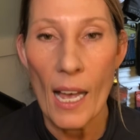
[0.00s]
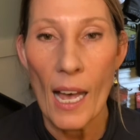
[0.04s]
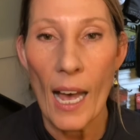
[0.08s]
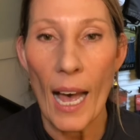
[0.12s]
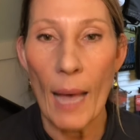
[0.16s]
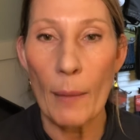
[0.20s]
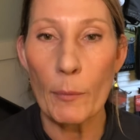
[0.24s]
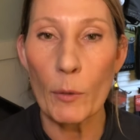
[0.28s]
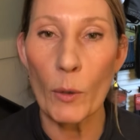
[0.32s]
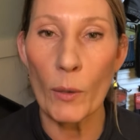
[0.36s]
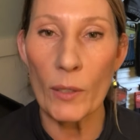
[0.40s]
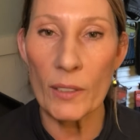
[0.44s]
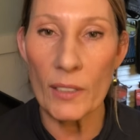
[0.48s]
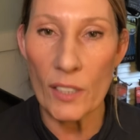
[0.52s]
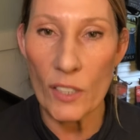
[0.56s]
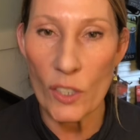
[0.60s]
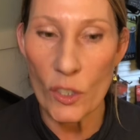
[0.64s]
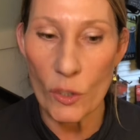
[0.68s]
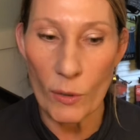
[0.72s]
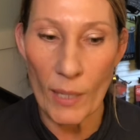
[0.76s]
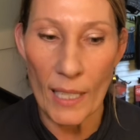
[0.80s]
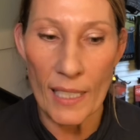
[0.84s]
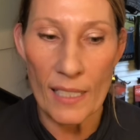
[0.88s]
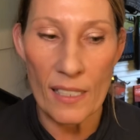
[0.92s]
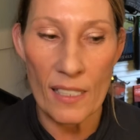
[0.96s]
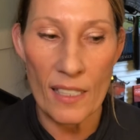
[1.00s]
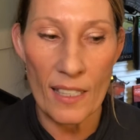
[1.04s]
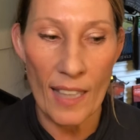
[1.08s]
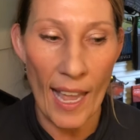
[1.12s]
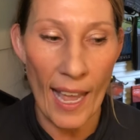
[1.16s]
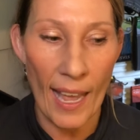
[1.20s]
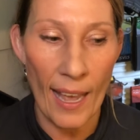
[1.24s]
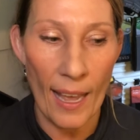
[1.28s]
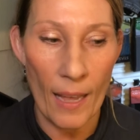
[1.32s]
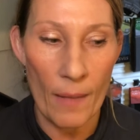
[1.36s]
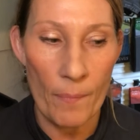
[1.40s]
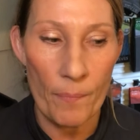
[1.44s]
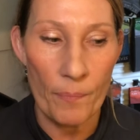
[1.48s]
I'm going to stress
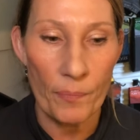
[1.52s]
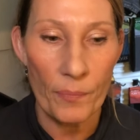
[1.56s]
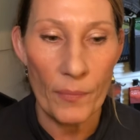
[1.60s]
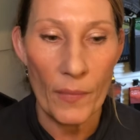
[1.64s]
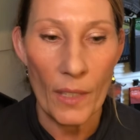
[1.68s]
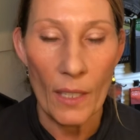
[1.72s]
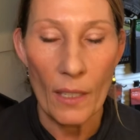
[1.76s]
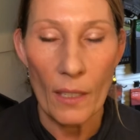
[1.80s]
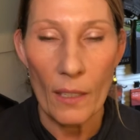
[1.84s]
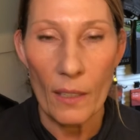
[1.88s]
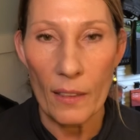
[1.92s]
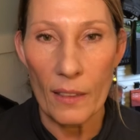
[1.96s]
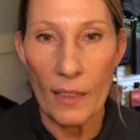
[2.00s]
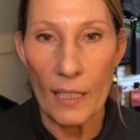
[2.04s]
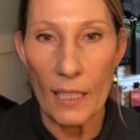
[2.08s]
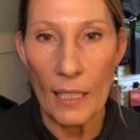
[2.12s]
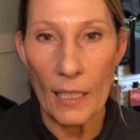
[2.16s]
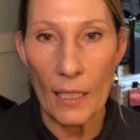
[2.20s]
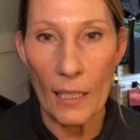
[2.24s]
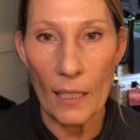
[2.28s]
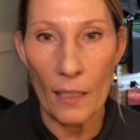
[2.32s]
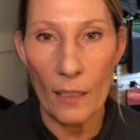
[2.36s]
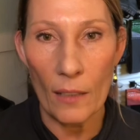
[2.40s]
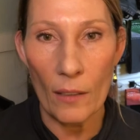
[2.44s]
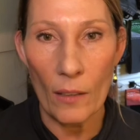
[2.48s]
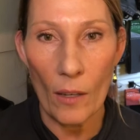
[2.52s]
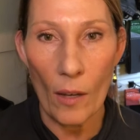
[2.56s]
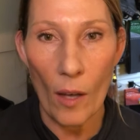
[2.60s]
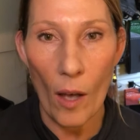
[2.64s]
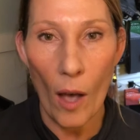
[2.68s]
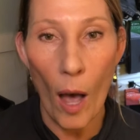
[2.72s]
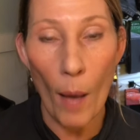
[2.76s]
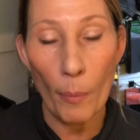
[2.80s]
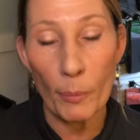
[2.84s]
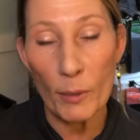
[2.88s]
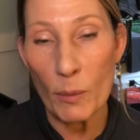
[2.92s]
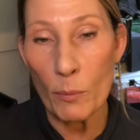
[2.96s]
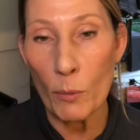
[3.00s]
that the
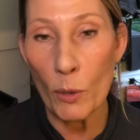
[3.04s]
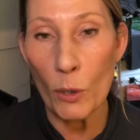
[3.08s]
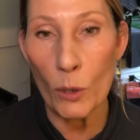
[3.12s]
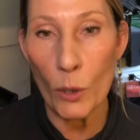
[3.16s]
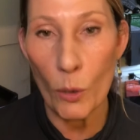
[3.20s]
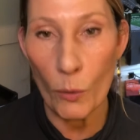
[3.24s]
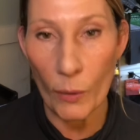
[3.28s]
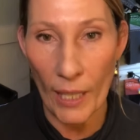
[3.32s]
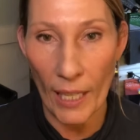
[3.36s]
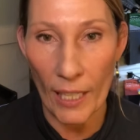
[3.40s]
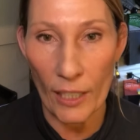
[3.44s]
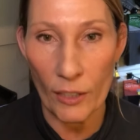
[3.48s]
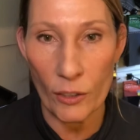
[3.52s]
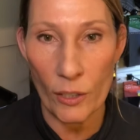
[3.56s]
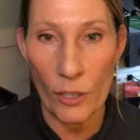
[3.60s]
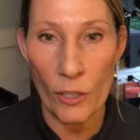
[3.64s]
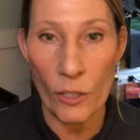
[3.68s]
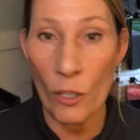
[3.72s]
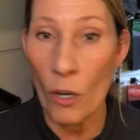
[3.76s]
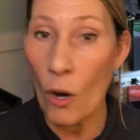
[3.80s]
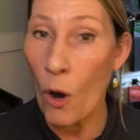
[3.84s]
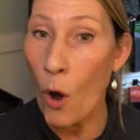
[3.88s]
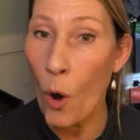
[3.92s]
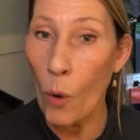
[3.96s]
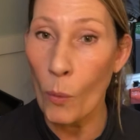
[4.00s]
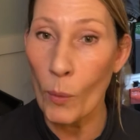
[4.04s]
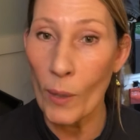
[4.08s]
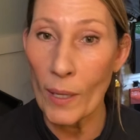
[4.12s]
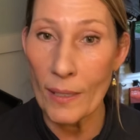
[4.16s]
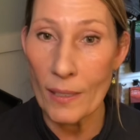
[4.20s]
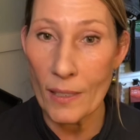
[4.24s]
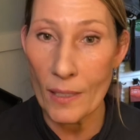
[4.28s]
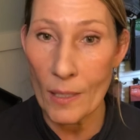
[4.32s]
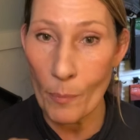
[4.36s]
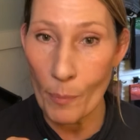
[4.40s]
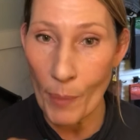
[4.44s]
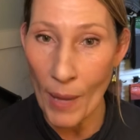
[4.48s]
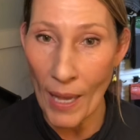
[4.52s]
optimal locations are
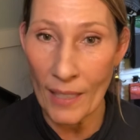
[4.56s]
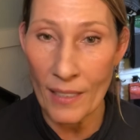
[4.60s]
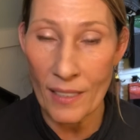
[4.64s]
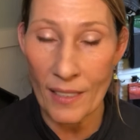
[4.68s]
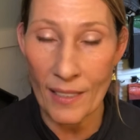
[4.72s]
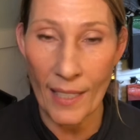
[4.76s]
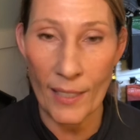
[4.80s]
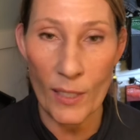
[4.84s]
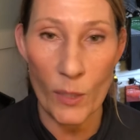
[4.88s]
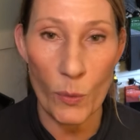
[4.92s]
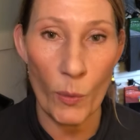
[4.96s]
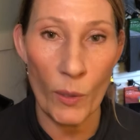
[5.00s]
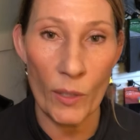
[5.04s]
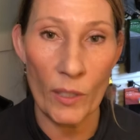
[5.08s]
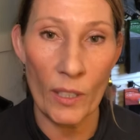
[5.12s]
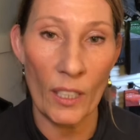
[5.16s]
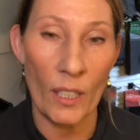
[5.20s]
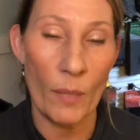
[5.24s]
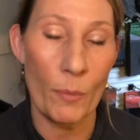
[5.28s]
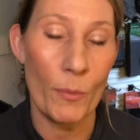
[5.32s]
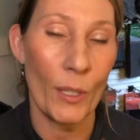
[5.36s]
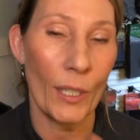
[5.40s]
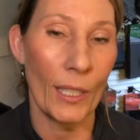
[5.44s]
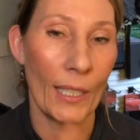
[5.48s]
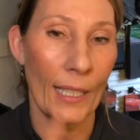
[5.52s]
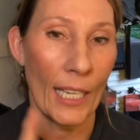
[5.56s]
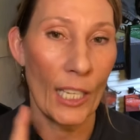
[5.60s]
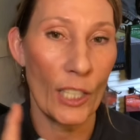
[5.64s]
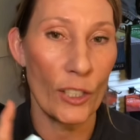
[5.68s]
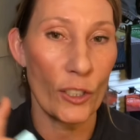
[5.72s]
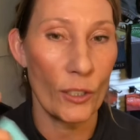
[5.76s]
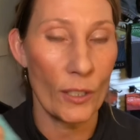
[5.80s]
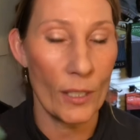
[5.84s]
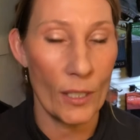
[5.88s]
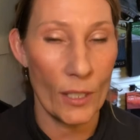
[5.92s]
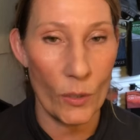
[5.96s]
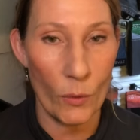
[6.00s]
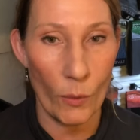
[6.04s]
always the best. That's where the
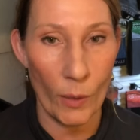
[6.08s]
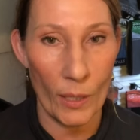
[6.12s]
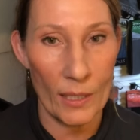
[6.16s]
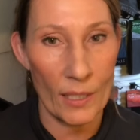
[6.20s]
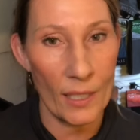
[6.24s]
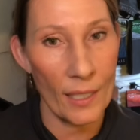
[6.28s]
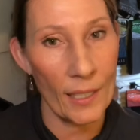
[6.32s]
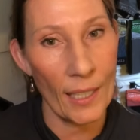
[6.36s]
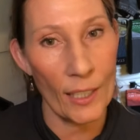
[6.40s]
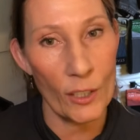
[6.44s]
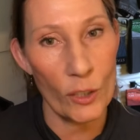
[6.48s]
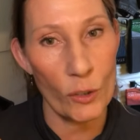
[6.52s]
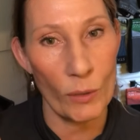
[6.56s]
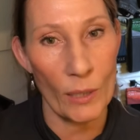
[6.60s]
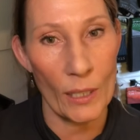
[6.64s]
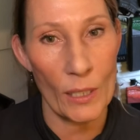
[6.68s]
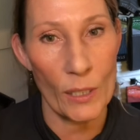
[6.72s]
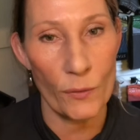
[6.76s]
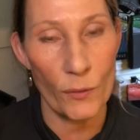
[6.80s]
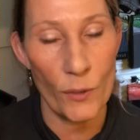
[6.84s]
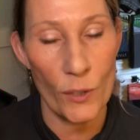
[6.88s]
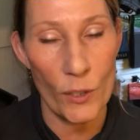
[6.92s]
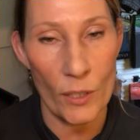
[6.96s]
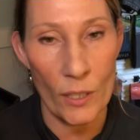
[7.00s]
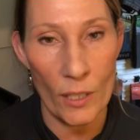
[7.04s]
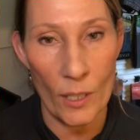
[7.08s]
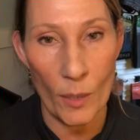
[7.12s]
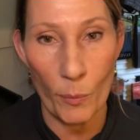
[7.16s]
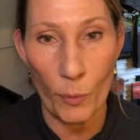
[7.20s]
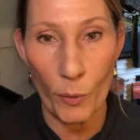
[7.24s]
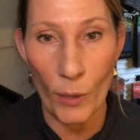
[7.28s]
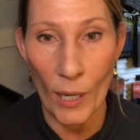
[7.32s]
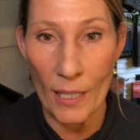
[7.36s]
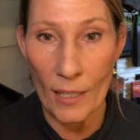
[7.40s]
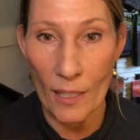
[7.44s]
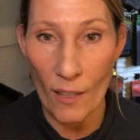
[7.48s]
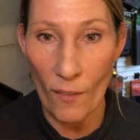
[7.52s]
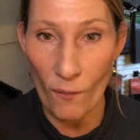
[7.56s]
communication is going to get transferred to the
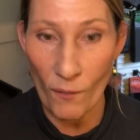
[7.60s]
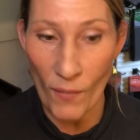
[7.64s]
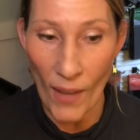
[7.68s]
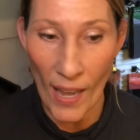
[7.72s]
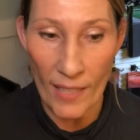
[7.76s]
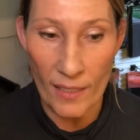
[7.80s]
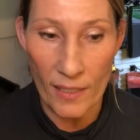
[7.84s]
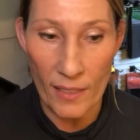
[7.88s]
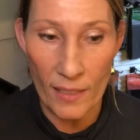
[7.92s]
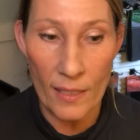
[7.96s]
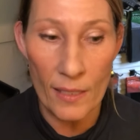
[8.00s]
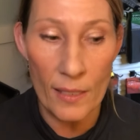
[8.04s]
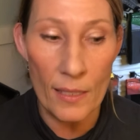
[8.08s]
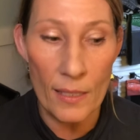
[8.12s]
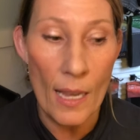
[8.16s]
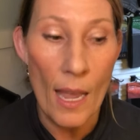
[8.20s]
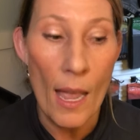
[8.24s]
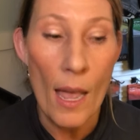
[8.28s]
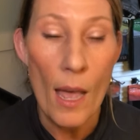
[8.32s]
brain the fastest.